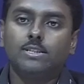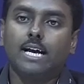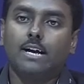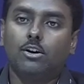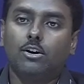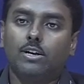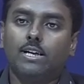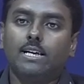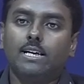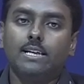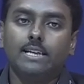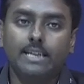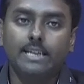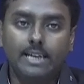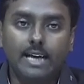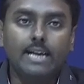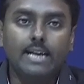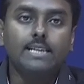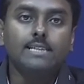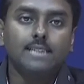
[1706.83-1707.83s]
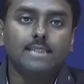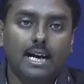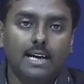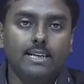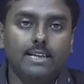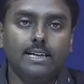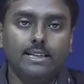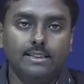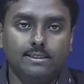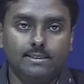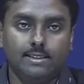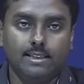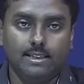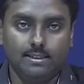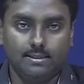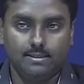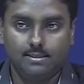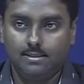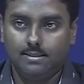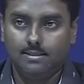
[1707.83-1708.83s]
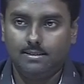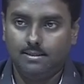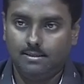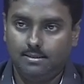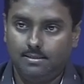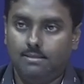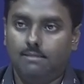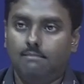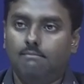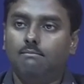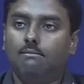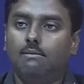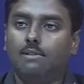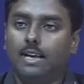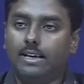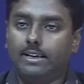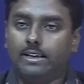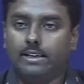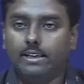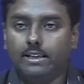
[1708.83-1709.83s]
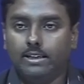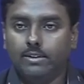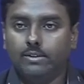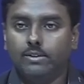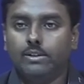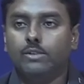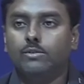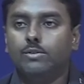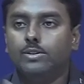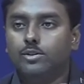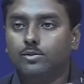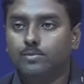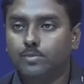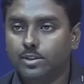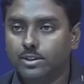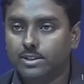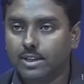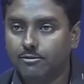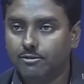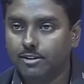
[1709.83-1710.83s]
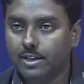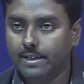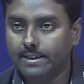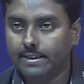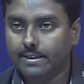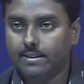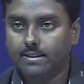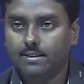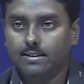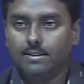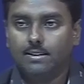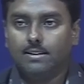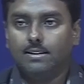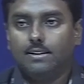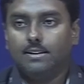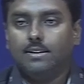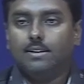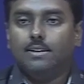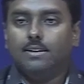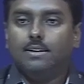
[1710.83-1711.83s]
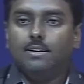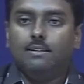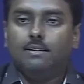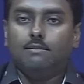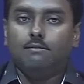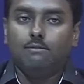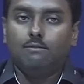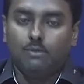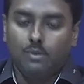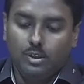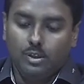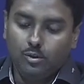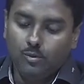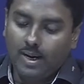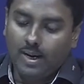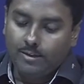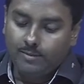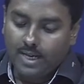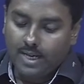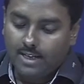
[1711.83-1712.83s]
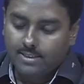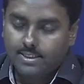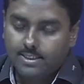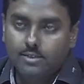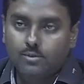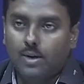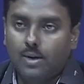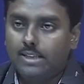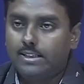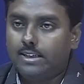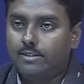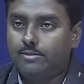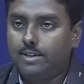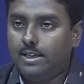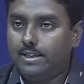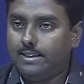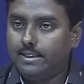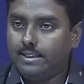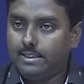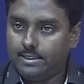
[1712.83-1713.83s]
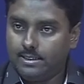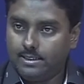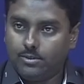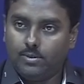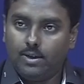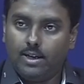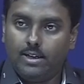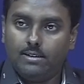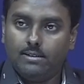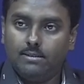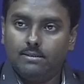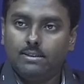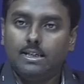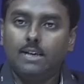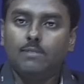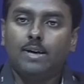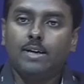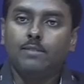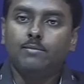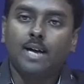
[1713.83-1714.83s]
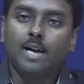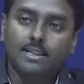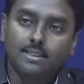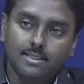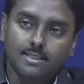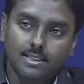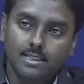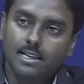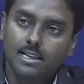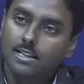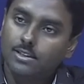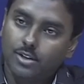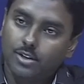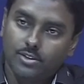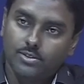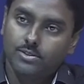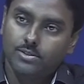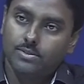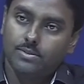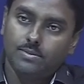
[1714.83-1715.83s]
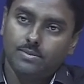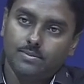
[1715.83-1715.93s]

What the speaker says: accordingly he can design his things, like he wished to put some filter. You might be asking why that filtering is required. There might be other signals also.